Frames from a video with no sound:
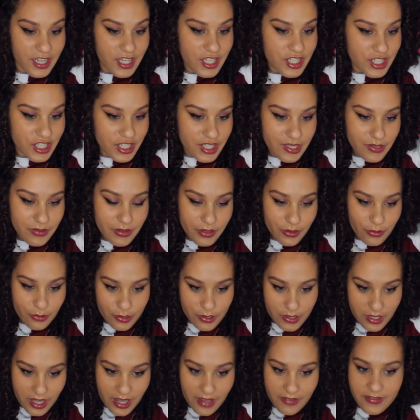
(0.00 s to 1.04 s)
Just so it
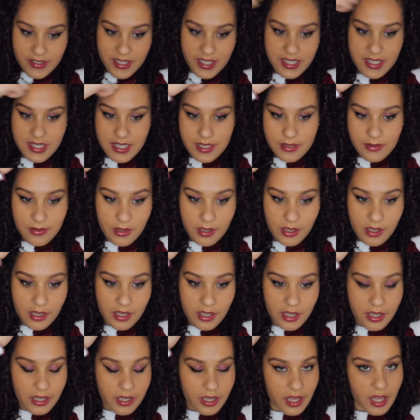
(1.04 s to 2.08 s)
also gives us
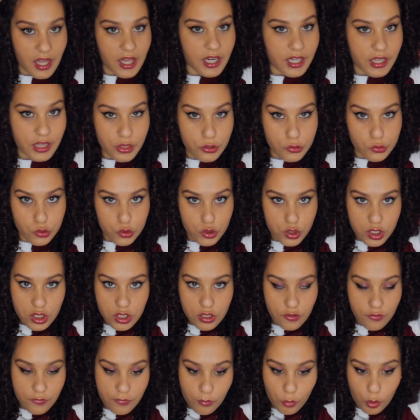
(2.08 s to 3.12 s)
an illusion
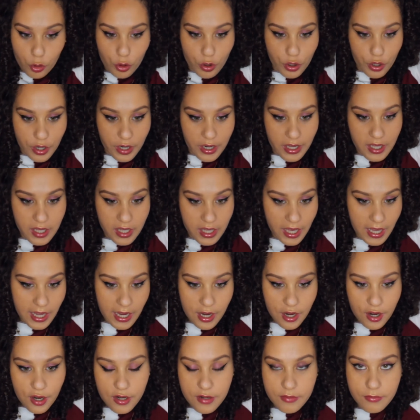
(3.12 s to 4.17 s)
of more
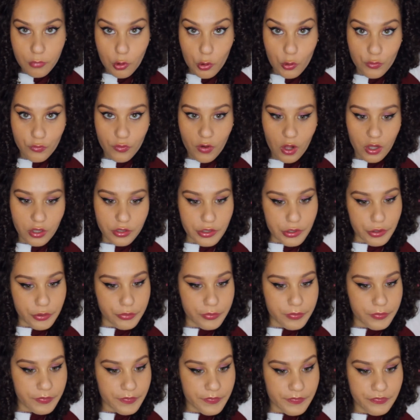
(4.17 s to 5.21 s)
hair, more
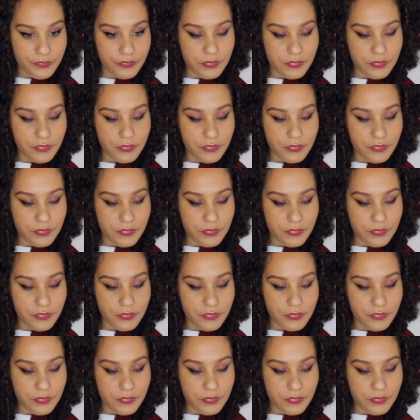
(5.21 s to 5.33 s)
volume.